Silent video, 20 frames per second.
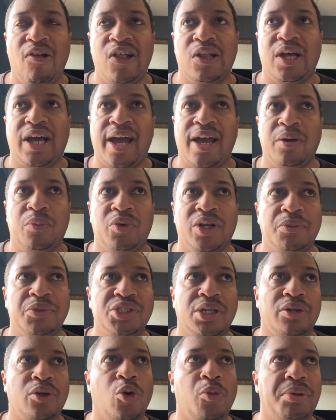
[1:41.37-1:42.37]
I was
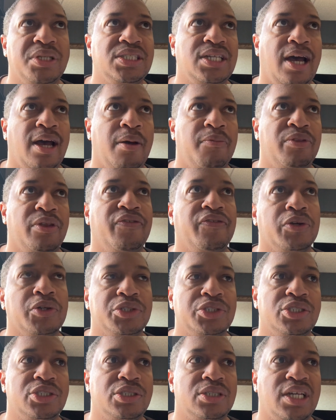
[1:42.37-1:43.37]
on open time the
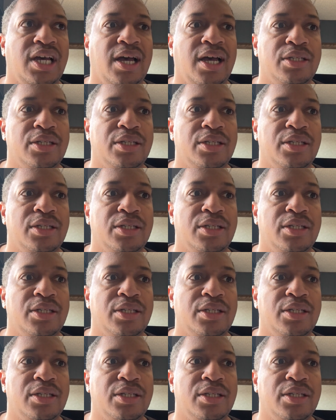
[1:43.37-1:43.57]
first